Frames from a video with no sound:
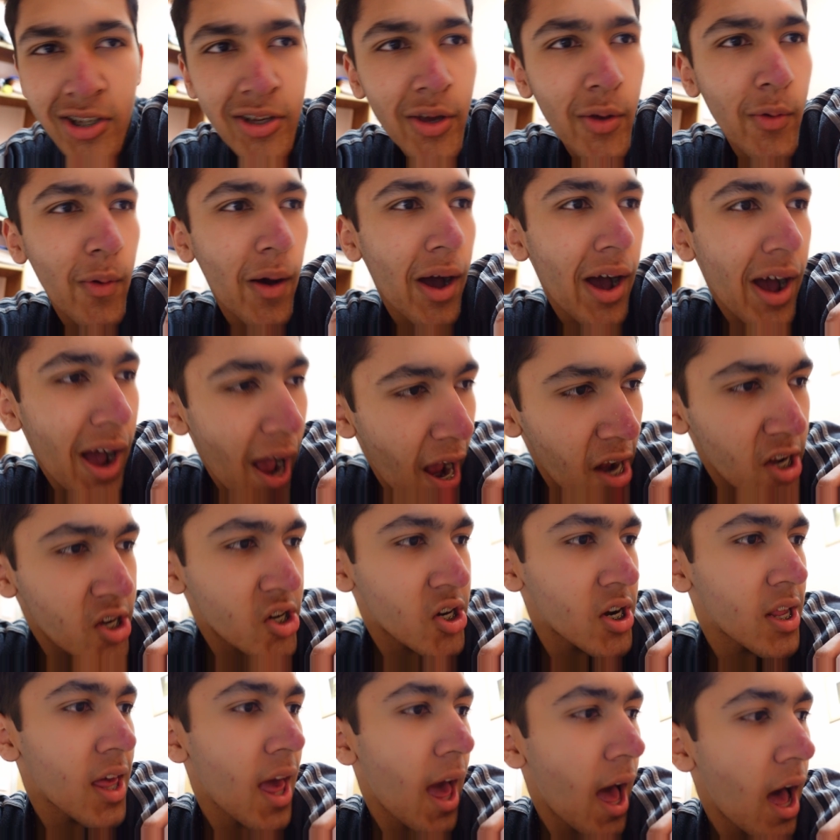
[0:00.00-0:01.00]
you
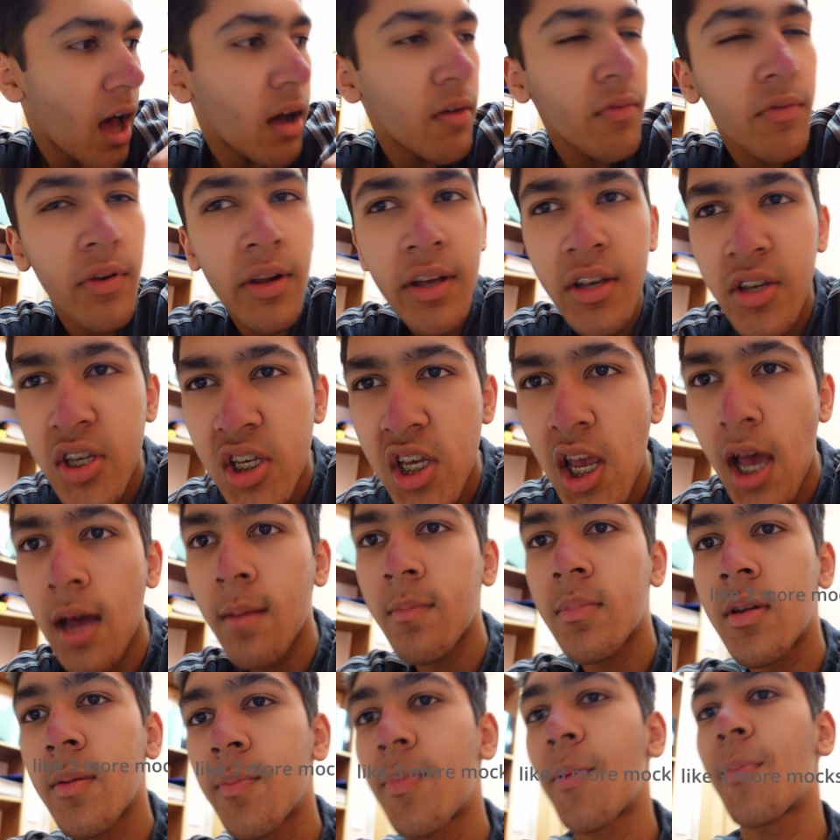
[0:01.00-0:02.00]
actually have an exam
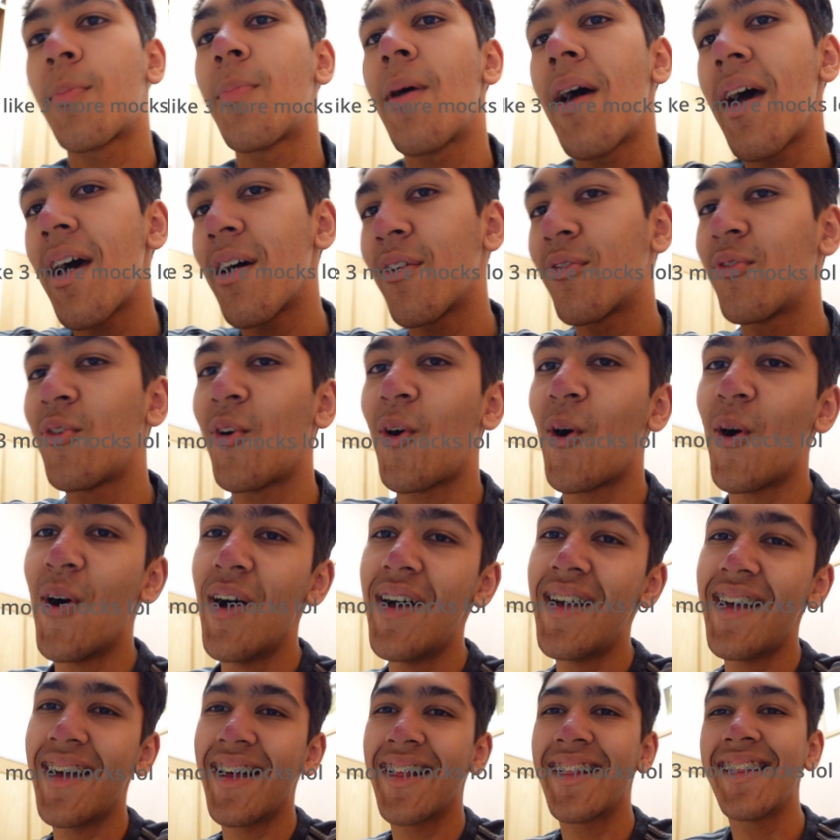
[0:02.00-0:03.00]
to prepare for.
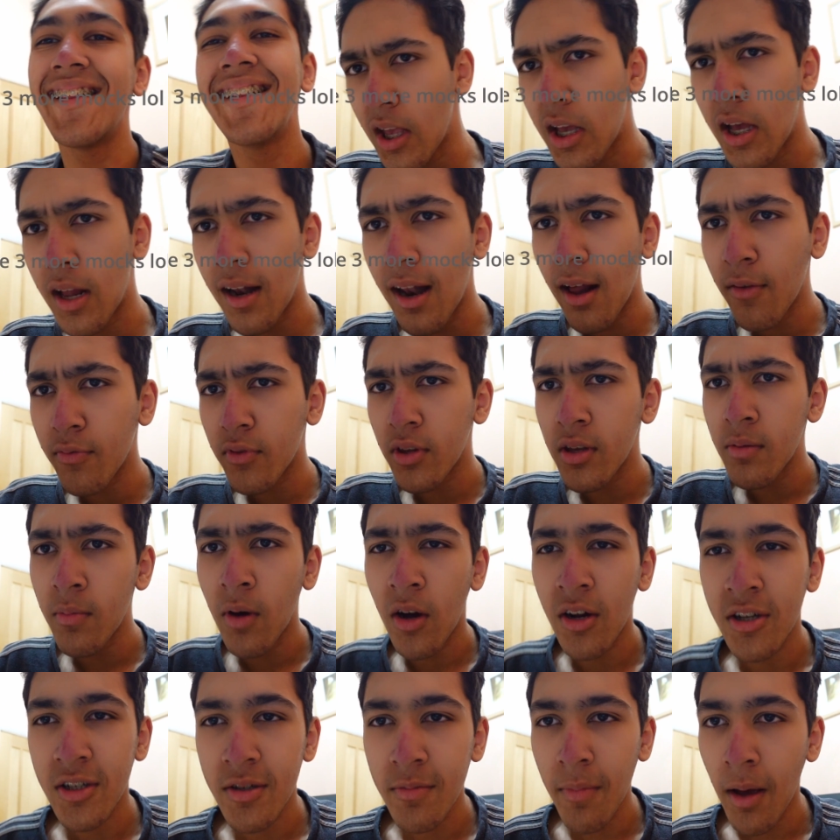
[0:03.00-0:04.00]
And after your
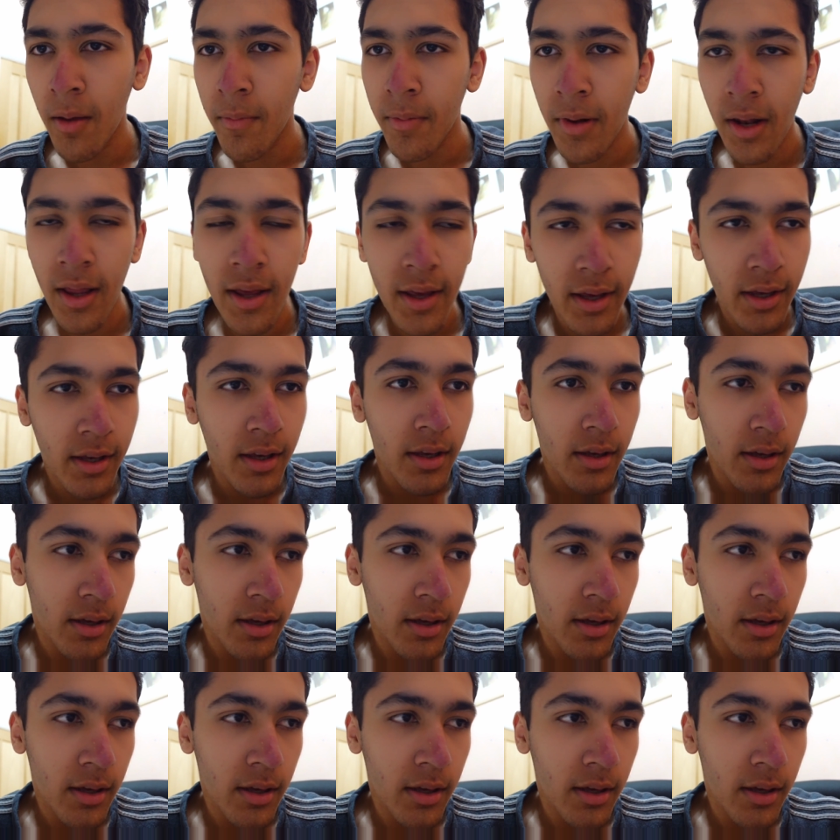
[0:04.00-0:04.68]
mocks you might be like,